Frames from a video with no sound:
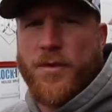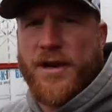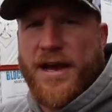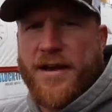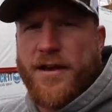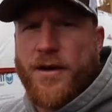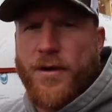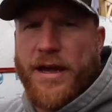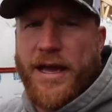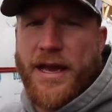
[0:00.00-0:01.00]
We're not going to
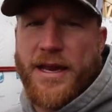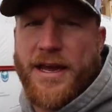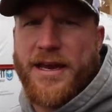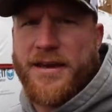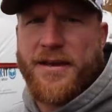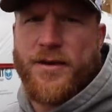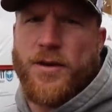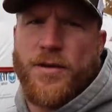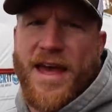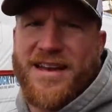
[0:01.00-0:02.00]
go ahead and
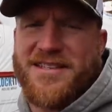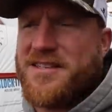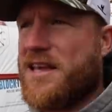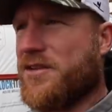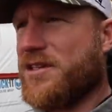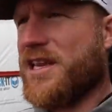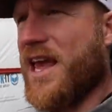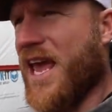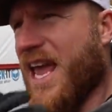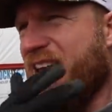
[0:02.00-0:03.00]
do that steel
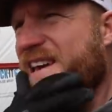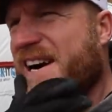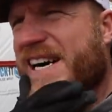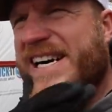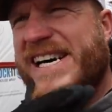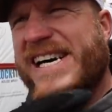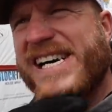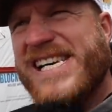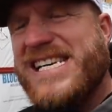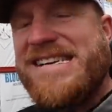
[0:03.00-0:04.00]
today. Uh,
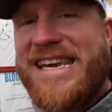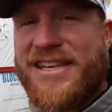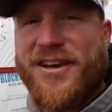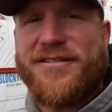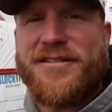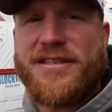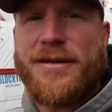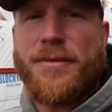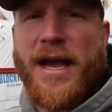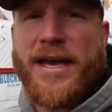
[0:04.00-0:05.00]
it doesn't
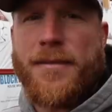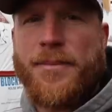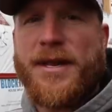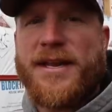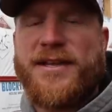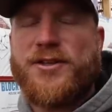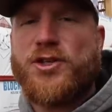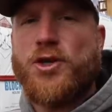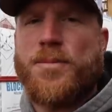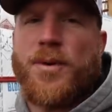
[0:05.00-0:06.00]
seem like it, but it is
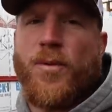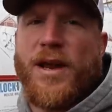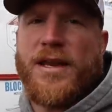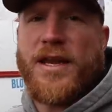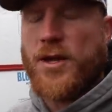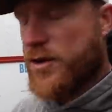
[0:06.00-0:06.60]
super windy.